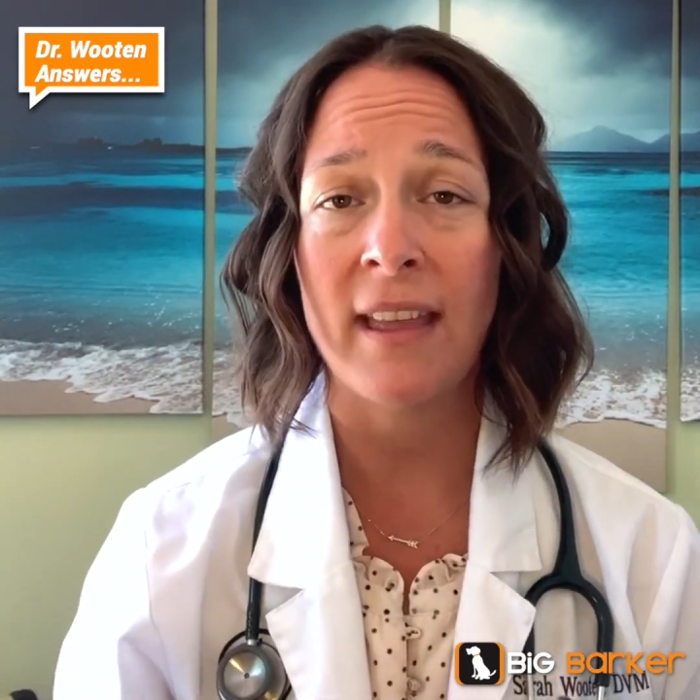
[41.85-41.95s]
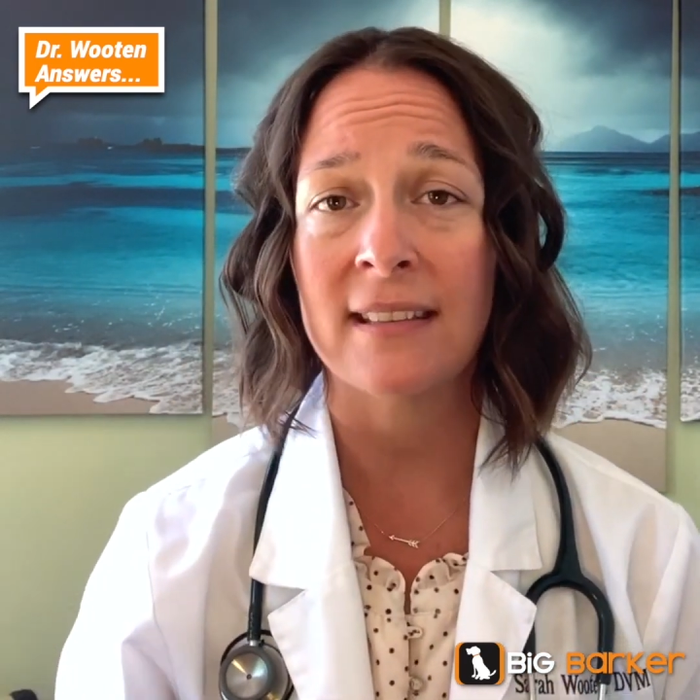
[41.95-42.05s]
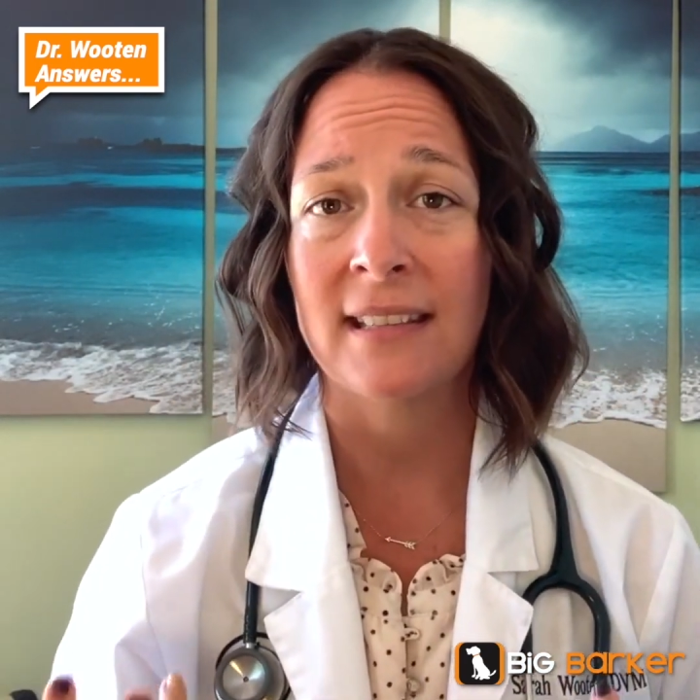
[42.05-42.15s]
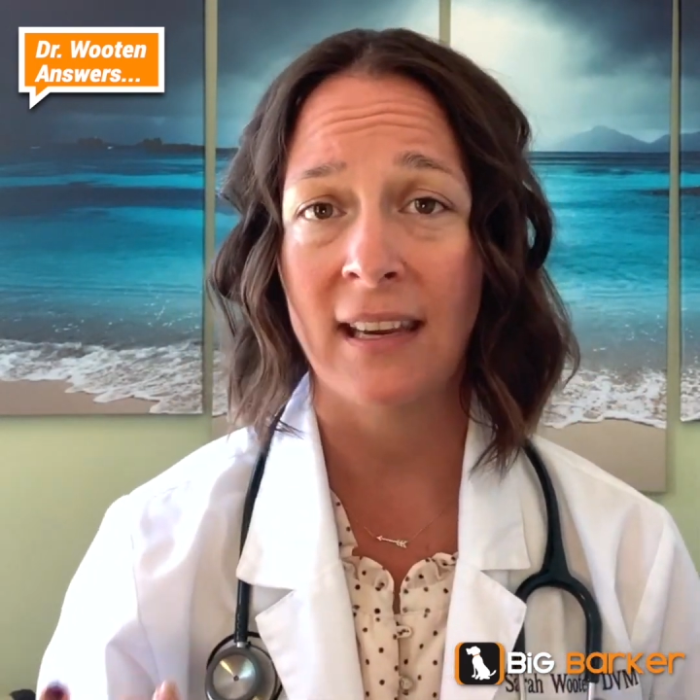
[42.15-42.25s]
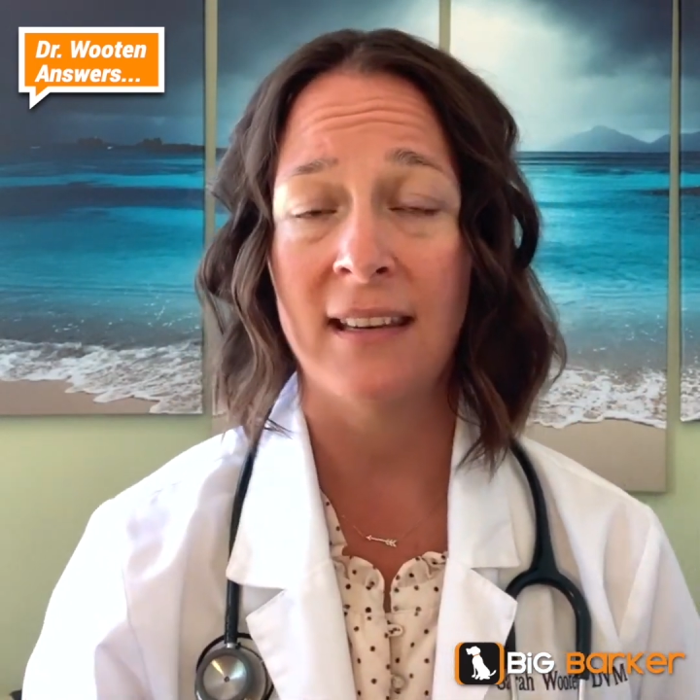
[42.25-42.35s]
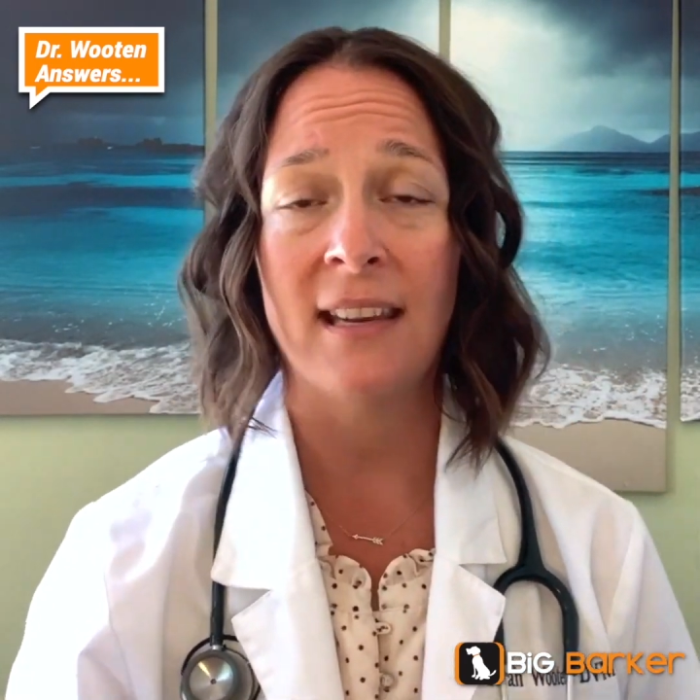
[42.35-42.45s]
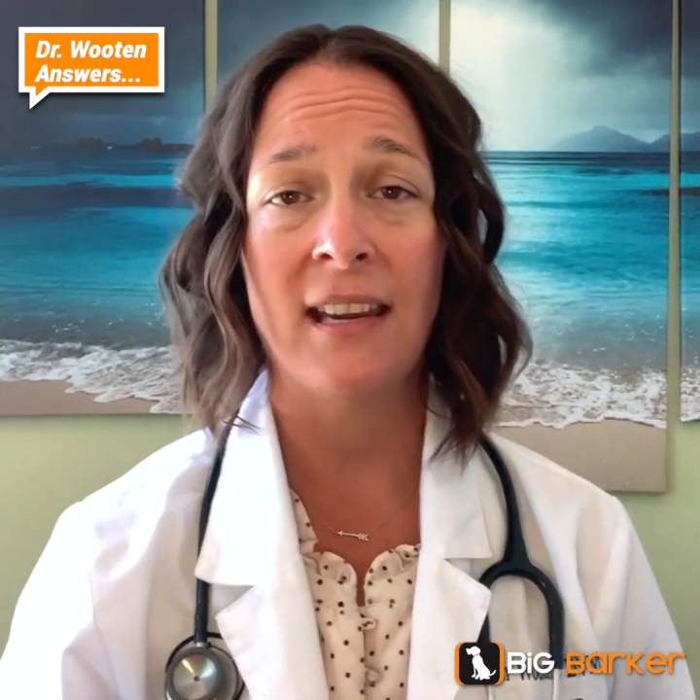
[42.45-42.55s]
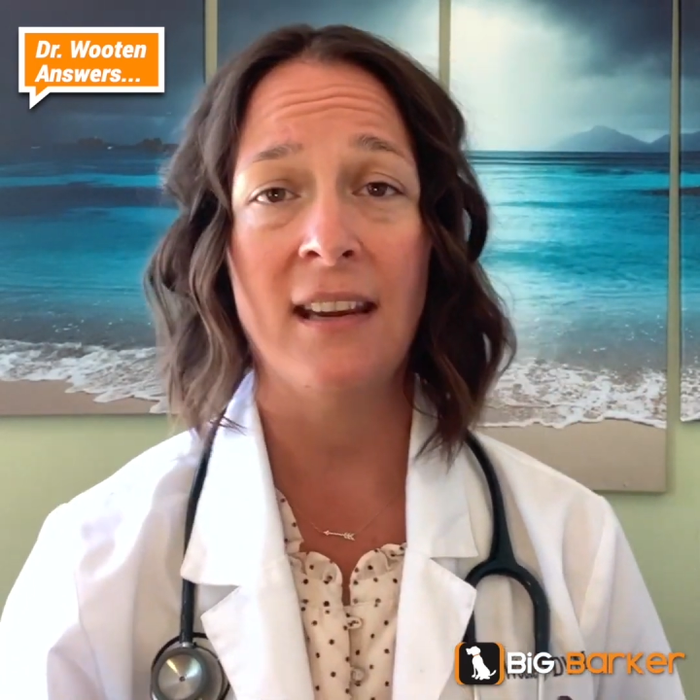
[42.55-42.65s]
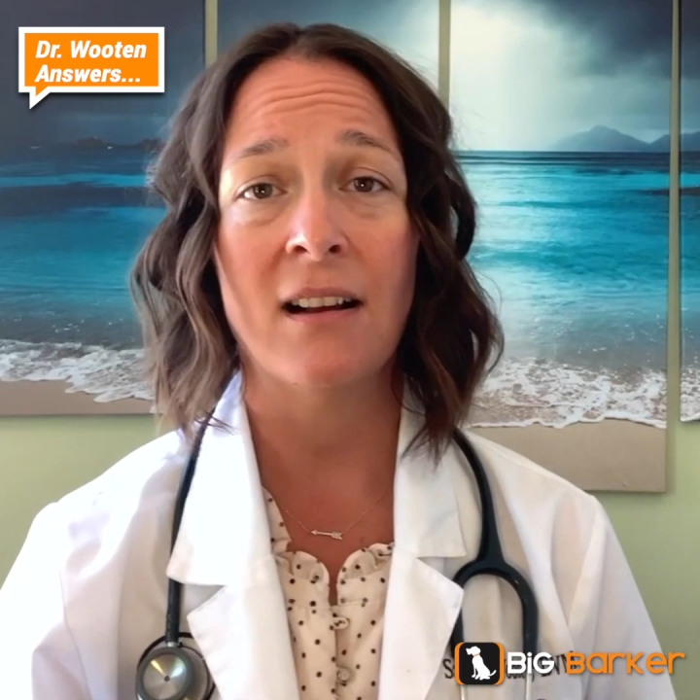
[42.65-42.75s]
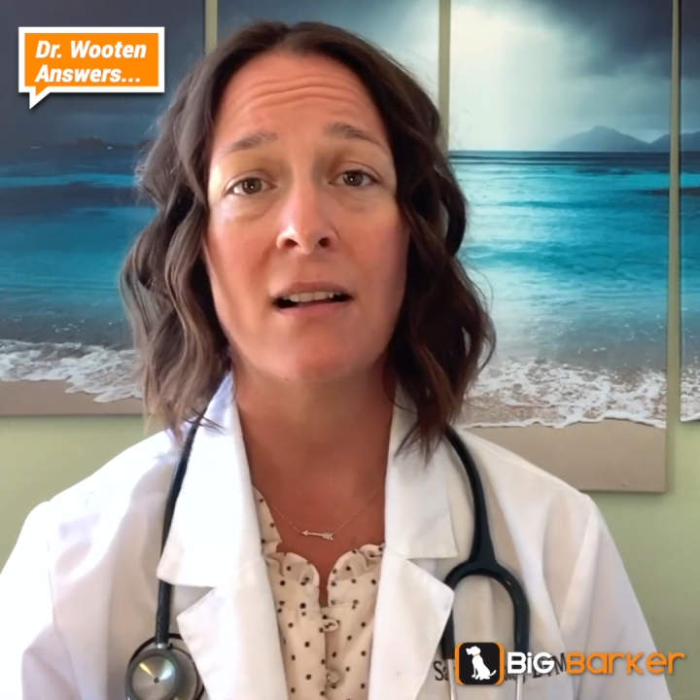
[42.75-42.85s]
that skin to
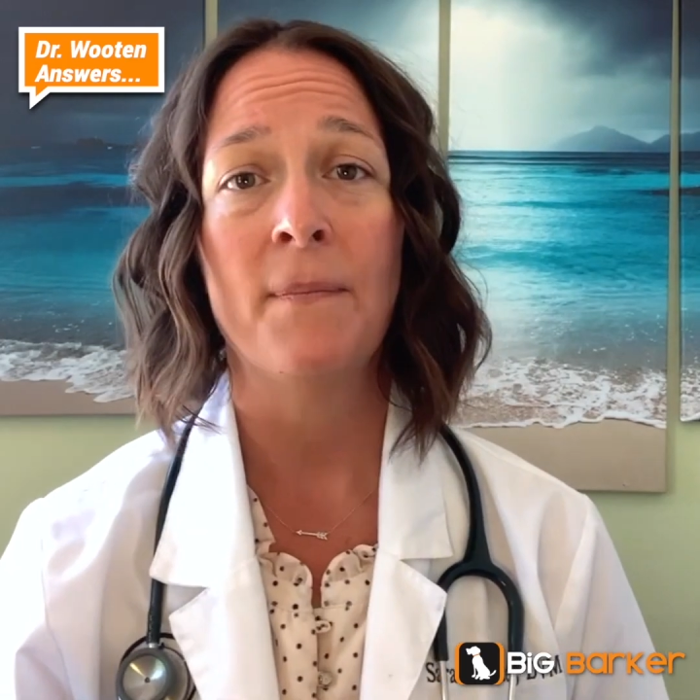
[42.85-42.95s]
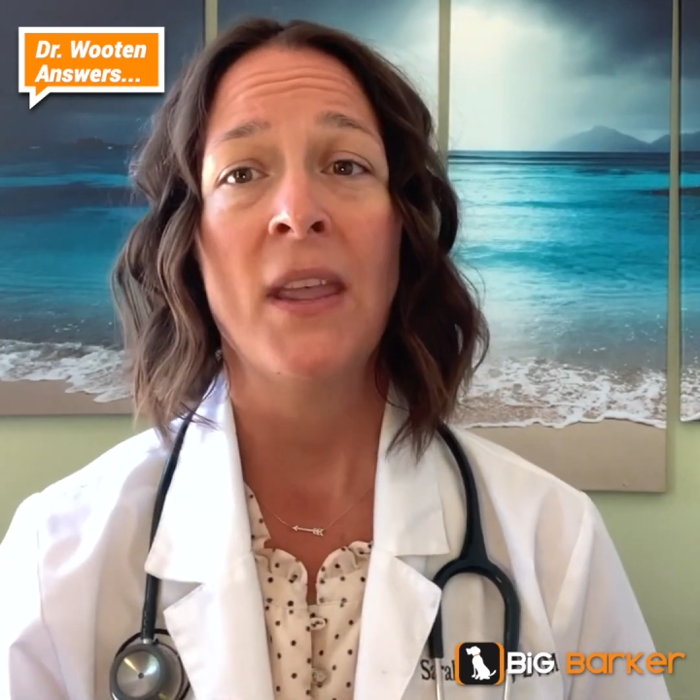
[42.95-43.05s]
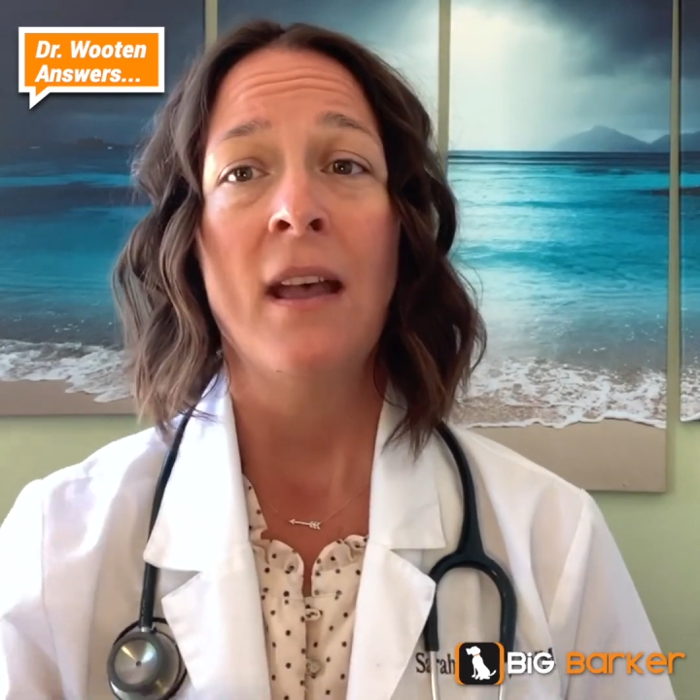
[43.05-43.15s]
heal.